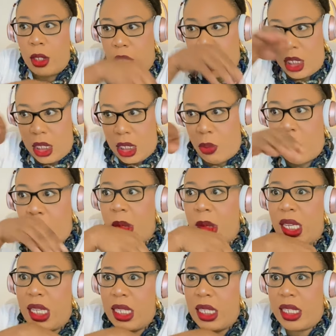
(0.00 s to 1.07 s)
It's
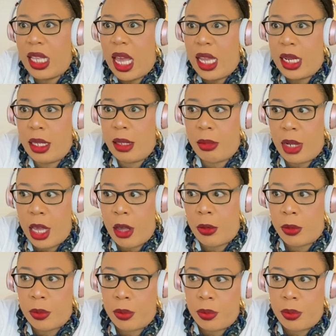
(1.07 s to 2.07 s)
probably inside him now.